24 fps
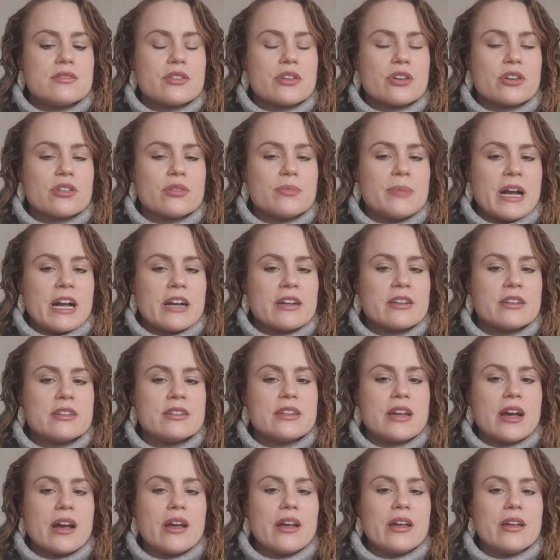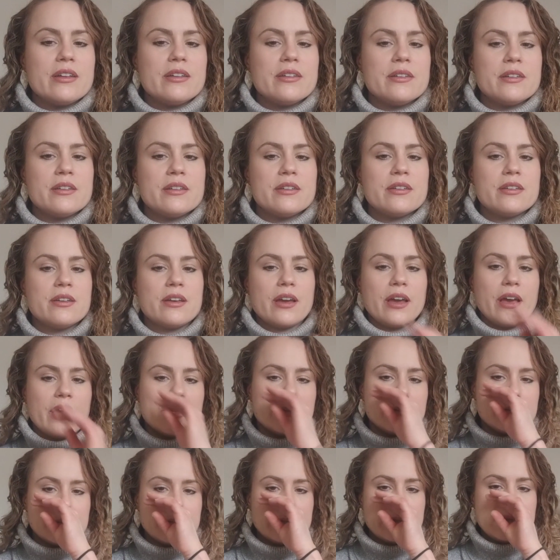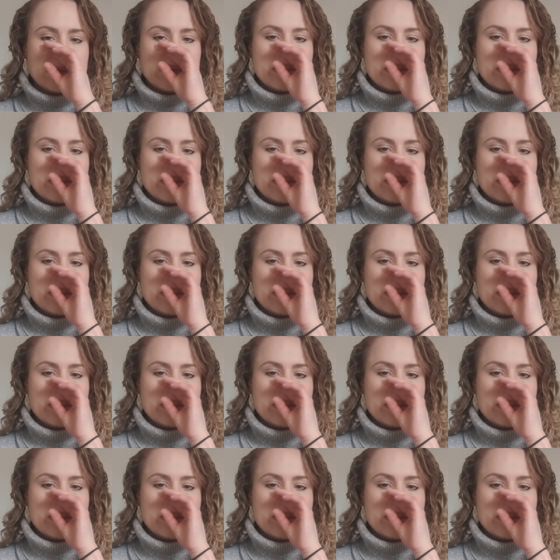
curl back and die, and